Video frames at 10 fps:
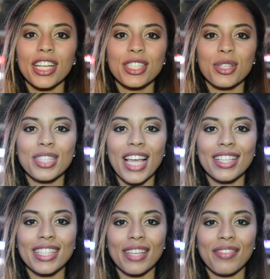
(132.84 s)

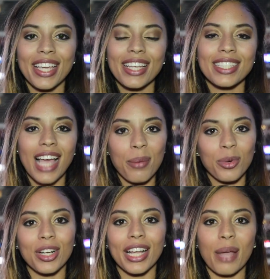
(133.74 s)
D210 TV and Time
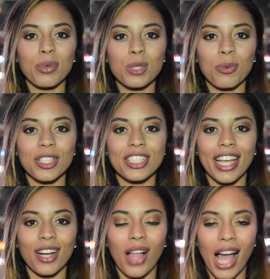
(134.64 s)
Warner Cable Sports
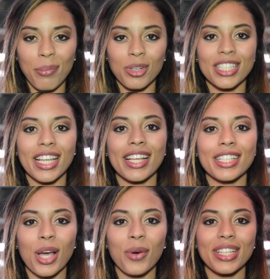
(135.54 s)
Channel, I'm
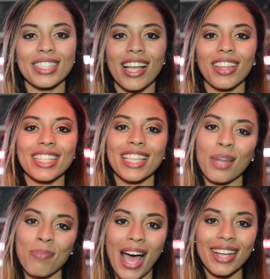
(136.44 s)
Mercedes Owens. Now let's
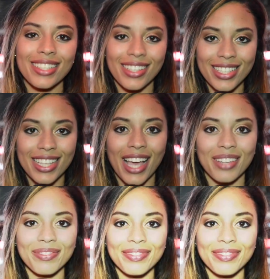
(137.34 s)
head back to Lizette.